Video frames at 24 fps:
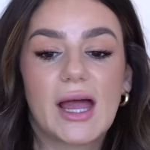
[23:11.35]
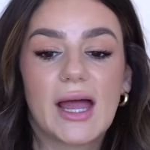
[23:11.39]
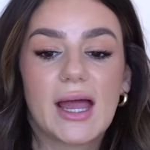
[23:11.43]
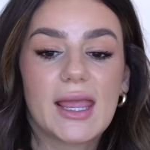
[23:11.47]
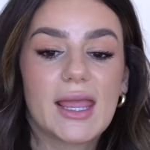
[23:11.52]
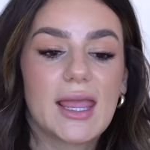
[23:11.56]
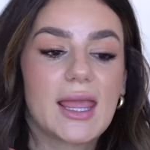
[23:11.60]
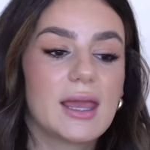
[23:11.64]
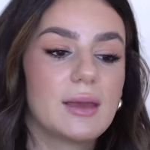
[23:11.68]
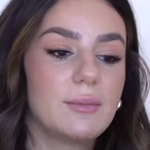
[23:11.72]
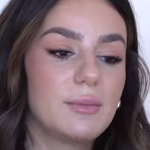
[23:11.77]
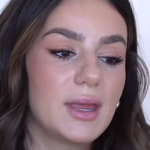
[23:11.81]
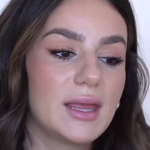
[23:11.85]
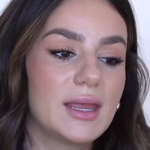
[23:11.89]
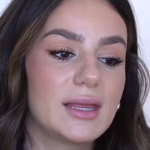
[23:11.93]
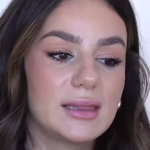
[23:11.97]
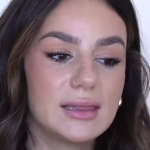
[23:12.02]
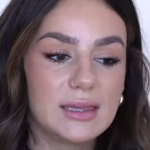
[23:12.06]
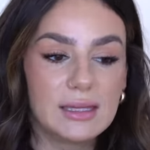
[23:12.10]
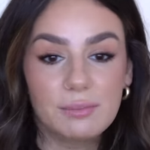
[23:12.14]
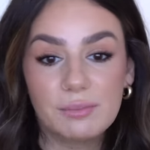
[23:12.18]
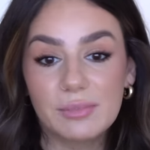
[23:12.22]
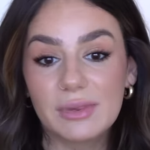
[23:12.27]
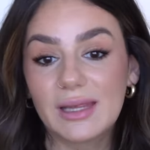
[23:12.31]
I am a
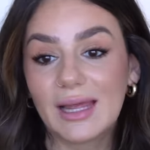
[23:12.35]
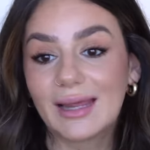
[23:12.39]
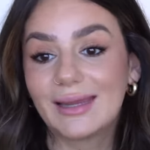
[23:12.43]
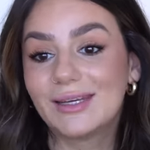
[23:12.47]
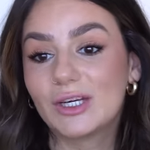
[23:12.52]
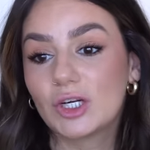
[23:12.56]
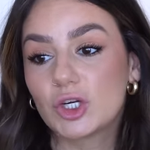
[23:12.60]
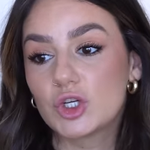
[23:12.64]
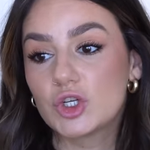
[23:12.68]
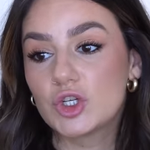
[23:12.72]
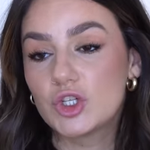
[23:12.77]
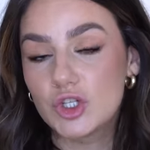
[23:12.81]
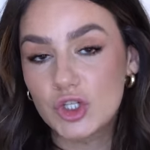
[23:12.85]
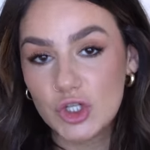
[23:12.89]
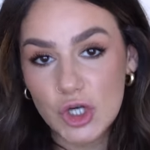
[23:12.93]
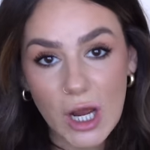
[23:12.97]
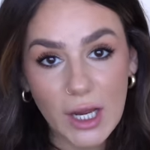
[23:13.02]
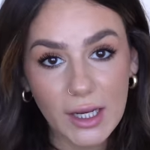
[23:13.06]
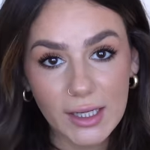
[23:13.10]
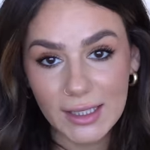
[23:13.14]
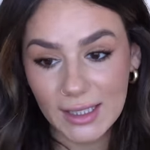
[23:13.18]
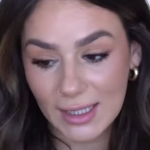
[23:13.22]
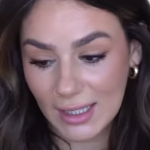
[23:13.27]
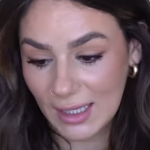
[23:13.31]
lip liner
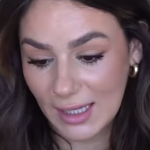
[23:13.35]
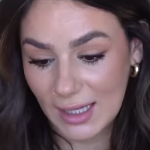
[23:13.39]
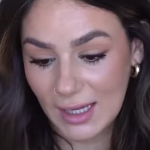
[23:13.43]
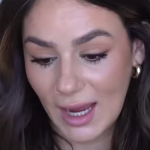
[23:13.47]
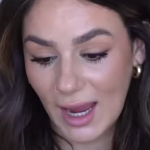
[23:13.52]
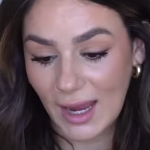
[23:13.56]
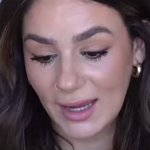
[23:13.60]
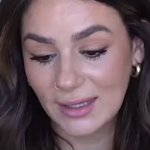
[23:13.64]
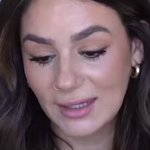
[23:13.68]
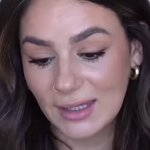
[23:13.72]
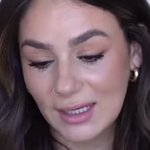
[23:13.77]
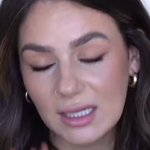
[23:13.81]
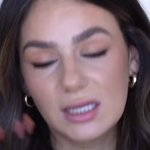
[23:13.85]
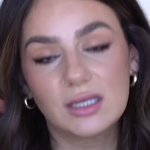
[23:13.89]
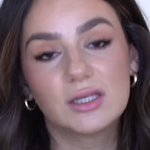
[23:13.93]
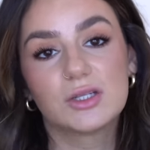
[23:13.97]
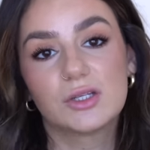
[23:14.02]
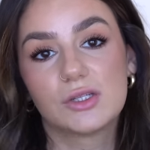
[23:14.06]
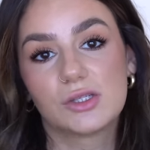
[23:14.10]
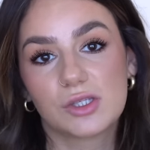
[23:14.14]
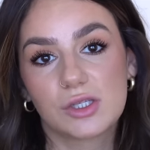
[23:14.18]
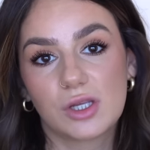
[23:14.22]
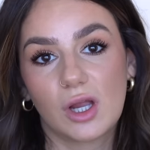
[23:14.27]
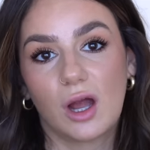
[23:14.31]
junkie. I need
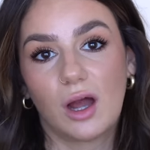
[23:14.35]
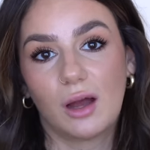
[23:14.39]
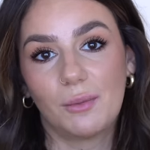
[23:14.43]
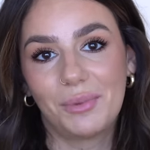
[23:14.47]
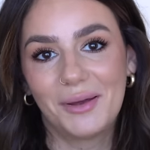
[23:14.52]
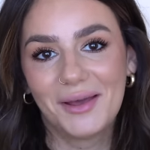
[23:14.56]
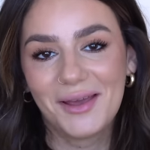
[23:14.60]
to stop.